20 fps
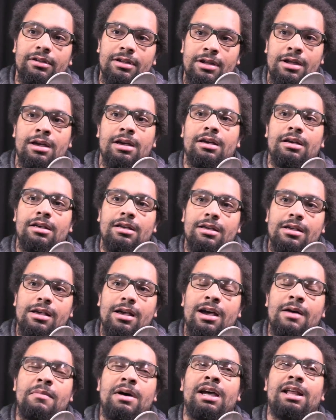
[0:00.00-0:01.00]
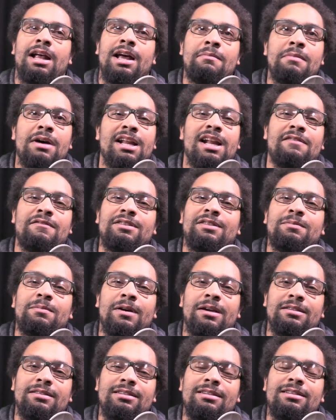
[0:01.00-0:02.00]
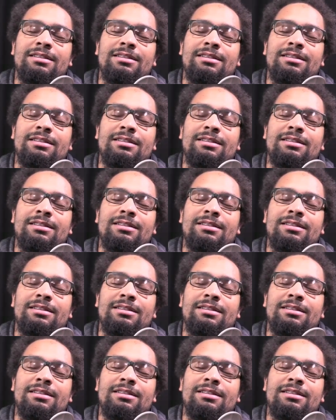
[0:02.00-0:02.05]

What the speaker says: Yeah? I might have a spicy